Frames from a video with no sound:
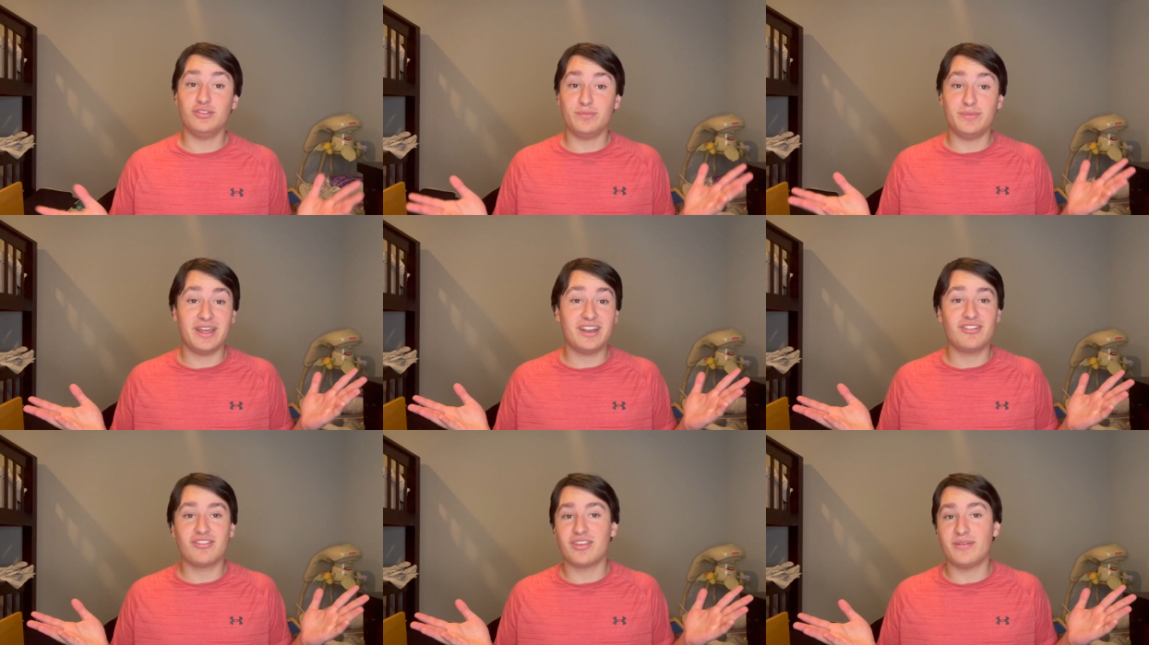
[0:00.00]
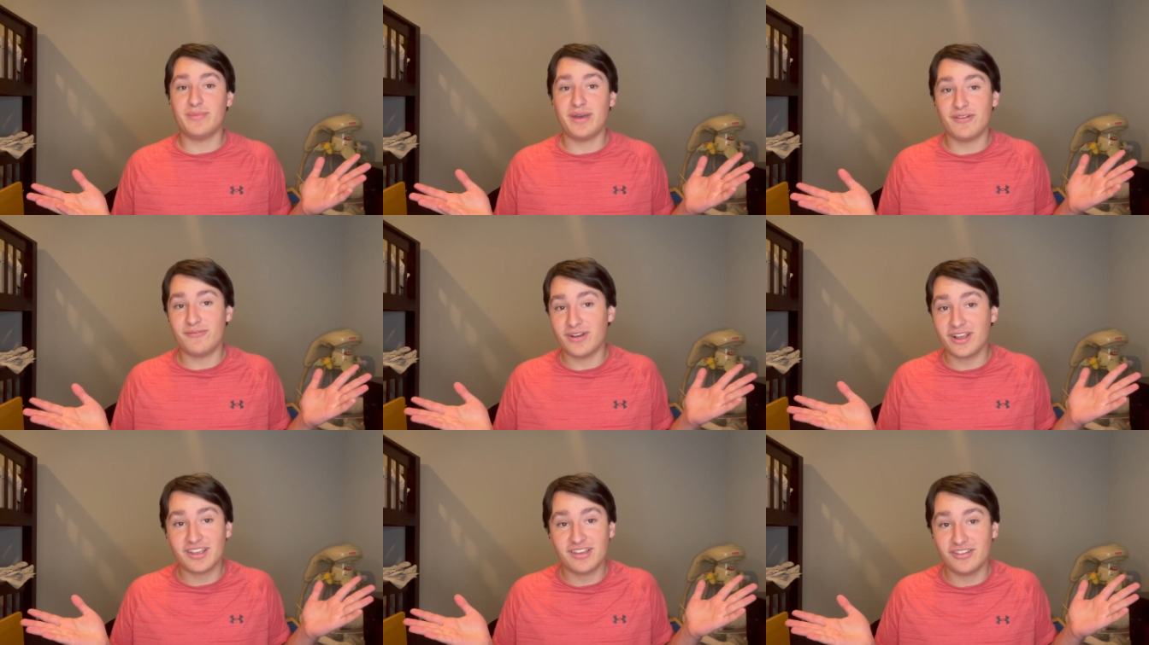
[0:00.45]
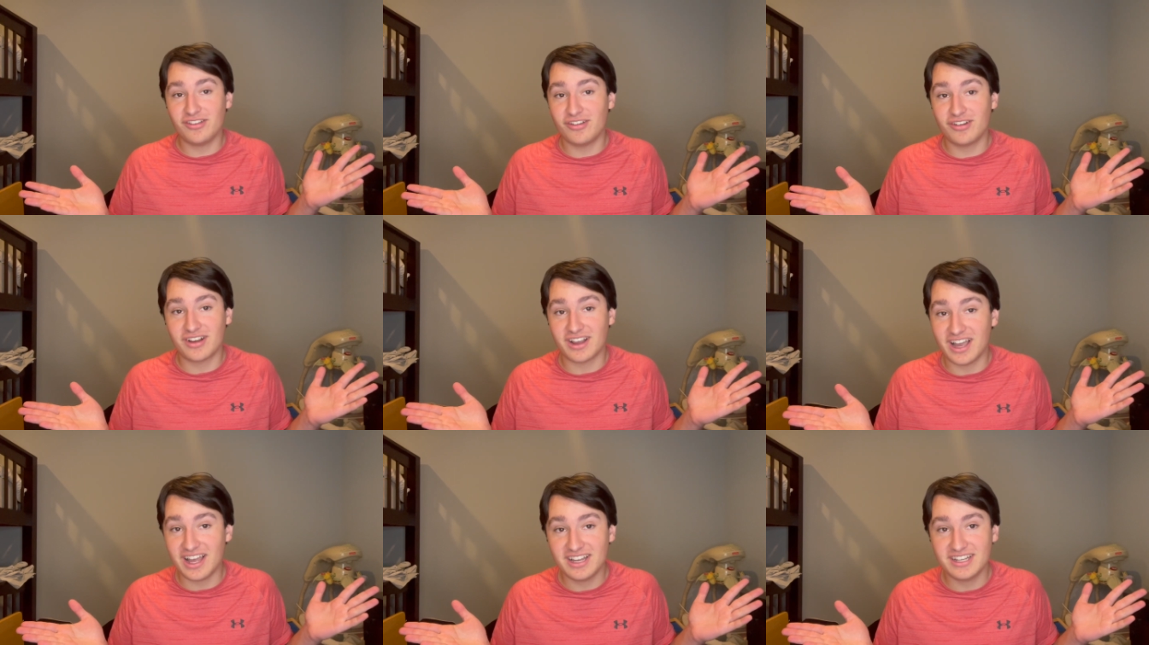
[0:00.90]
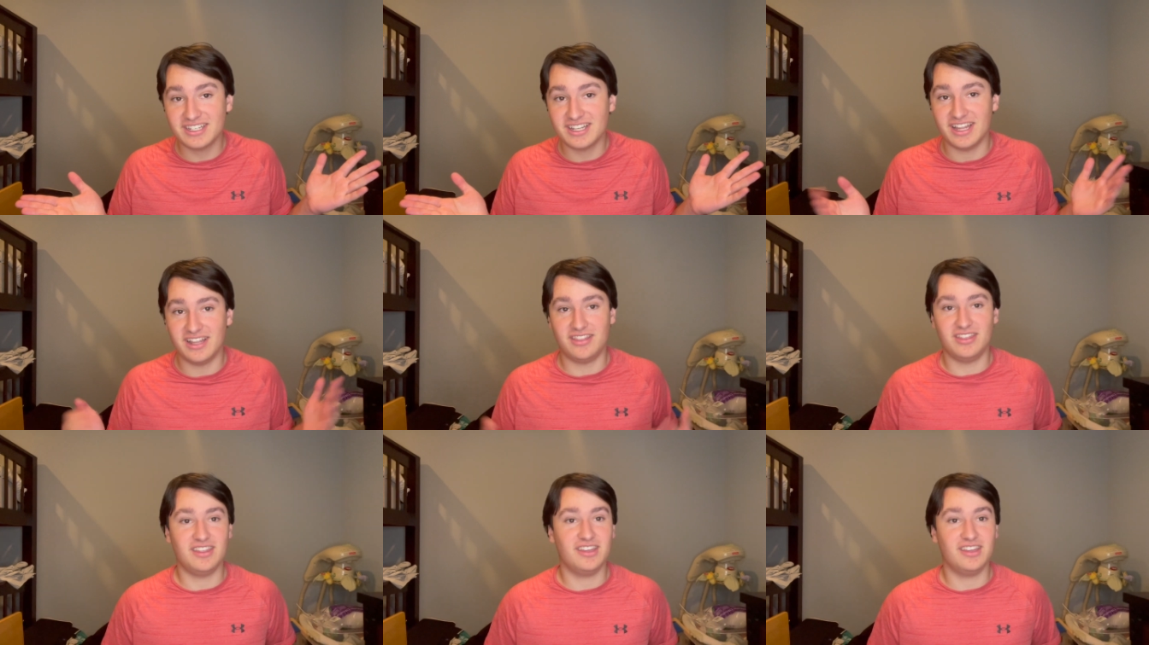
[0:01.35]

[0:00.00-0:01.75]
better than my regular content.